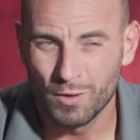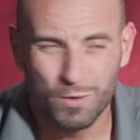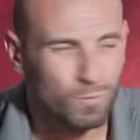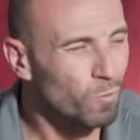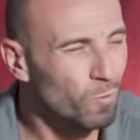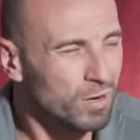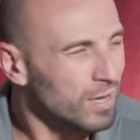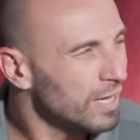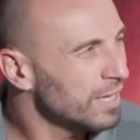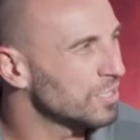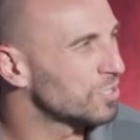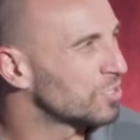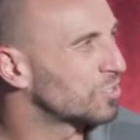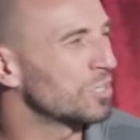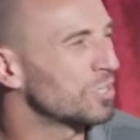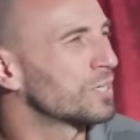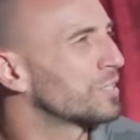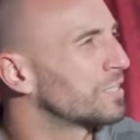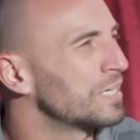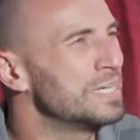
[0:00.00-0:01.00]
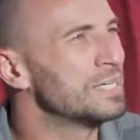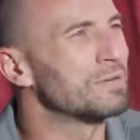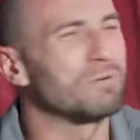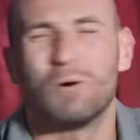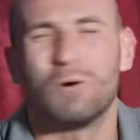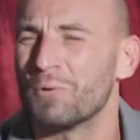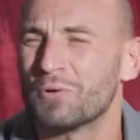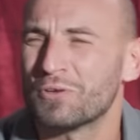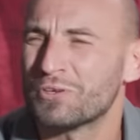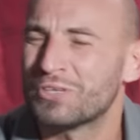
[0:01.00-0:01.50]
What kind of
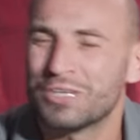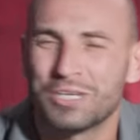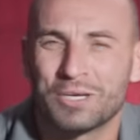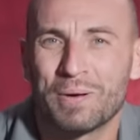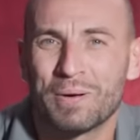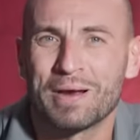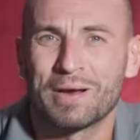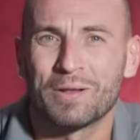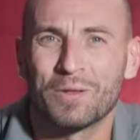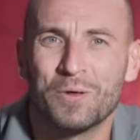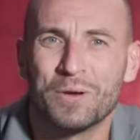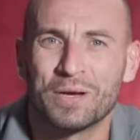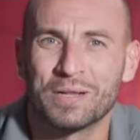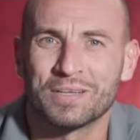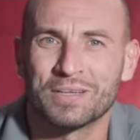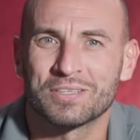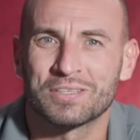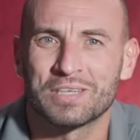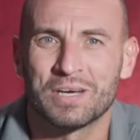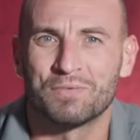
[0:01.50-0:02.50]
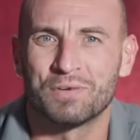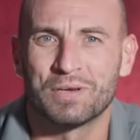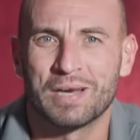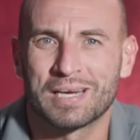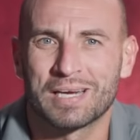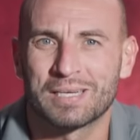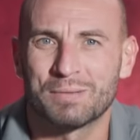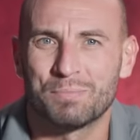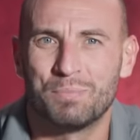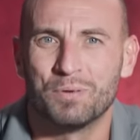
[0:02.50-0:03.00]
sixteen-year-old is sitting around learning this stuff and
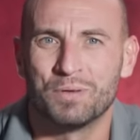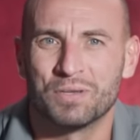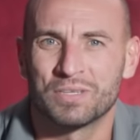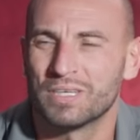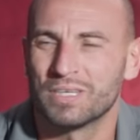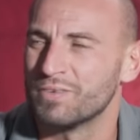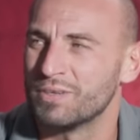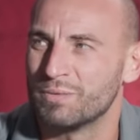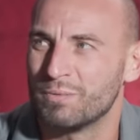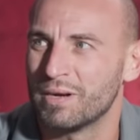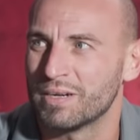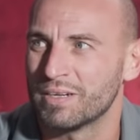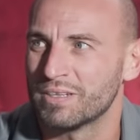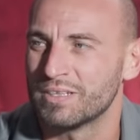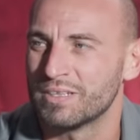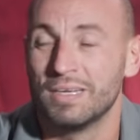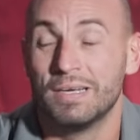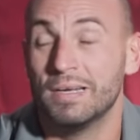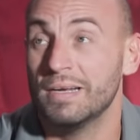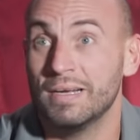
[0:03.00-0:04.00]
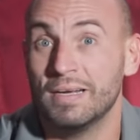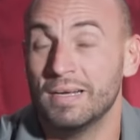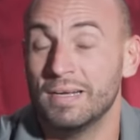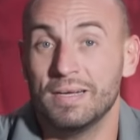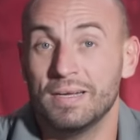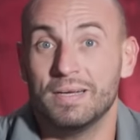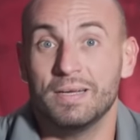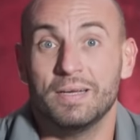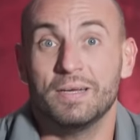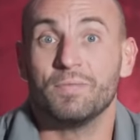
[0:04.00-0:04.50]
actually putting this stuff into practice?
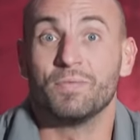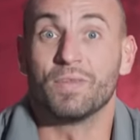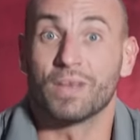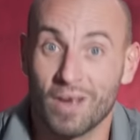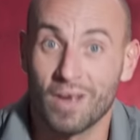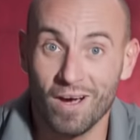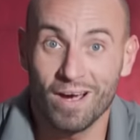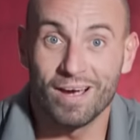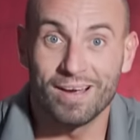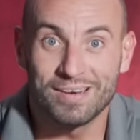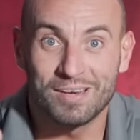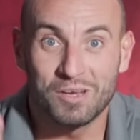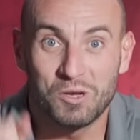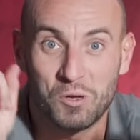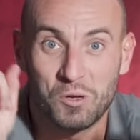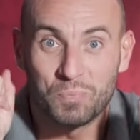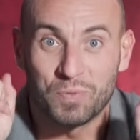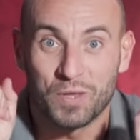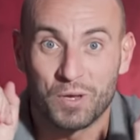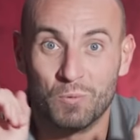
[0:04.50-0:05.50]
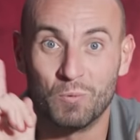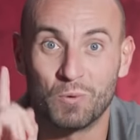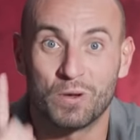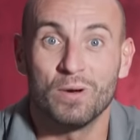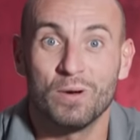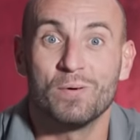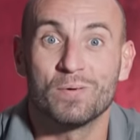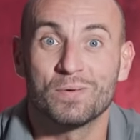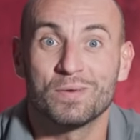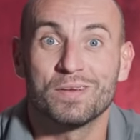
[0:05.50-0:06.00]
The kind who will
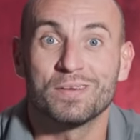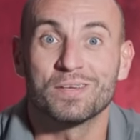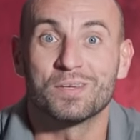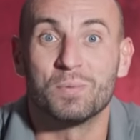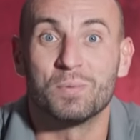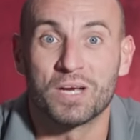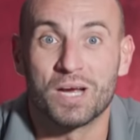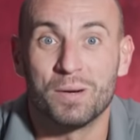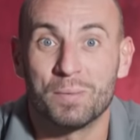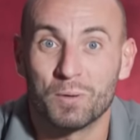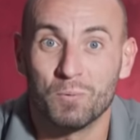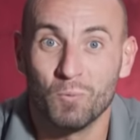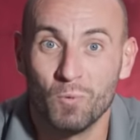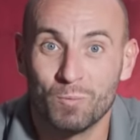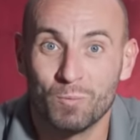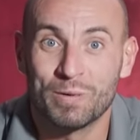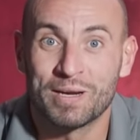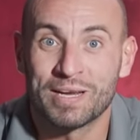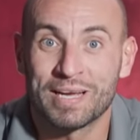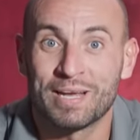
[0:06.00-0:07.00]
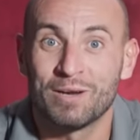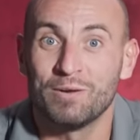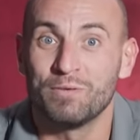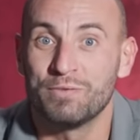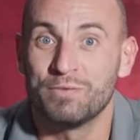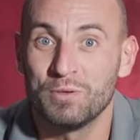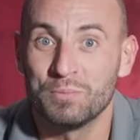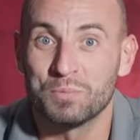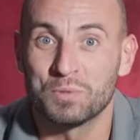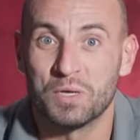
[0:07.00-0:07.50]
go on to become an award-winning adult
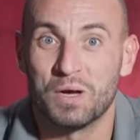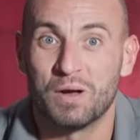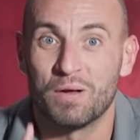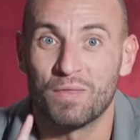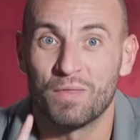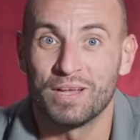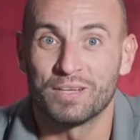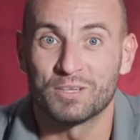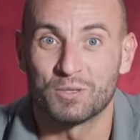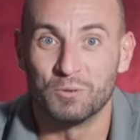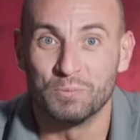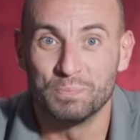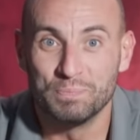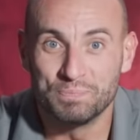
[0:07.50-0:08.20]
film star. That's who.